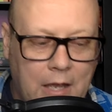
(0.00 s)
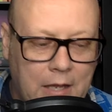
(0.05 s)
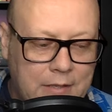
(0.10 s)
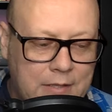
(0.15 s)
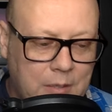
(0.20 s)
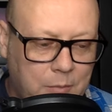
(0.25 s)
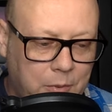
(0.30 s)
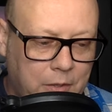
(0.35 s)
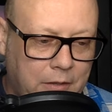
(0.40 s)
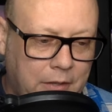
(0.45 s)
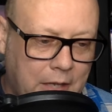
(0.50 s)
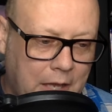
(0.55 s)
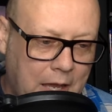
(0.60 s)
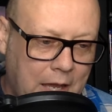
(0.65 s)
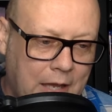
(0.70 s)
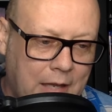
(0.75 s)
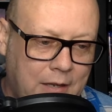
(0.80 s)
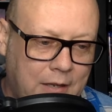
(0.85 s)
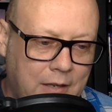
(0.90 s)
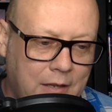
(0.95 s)
And typically
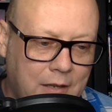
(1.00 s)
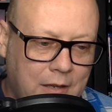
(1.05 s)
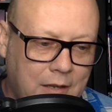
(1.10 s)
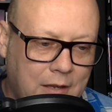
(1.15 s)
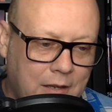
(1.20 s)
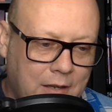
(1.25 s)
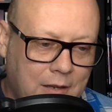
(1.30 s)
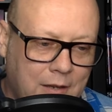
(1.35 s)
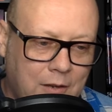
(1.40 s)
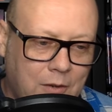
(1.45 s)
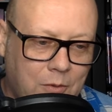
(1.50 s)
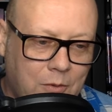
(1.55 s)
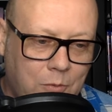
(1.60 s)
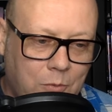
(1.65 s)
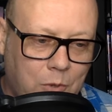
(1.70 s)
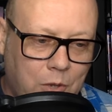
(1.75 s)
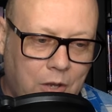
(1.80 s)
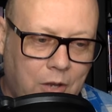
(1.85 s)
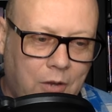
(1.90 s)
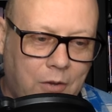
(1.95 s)
Ed
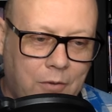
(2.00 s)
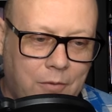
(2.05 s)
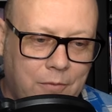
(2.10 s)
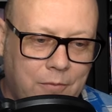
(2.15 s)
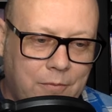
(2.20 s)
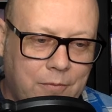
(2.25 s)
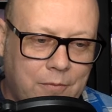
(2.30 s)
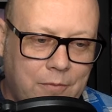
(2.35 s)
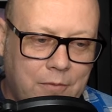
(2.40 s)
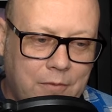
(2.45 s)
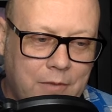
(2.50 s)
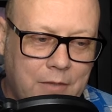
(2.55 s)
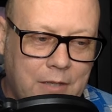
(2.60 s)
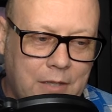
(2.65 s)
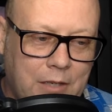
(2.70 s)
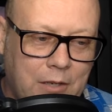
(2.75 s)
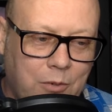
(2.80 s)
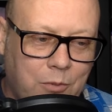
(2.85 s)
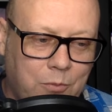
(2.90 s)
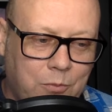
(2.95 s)
will, you
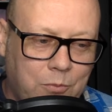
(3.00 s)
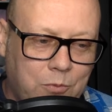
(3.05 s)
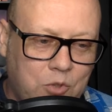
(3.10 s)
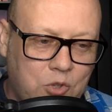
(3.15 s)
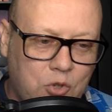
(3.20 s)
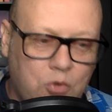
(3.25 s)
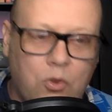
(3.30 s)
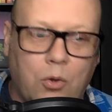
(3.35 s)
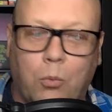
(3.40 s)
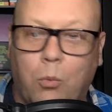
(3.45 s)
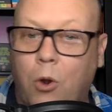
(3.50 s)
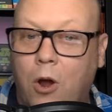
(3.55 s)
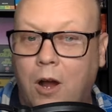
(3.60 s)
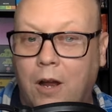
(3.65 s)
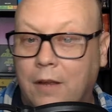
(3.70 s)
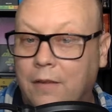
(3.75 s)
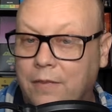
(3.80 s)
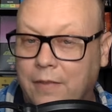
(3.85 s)
know, do the wrong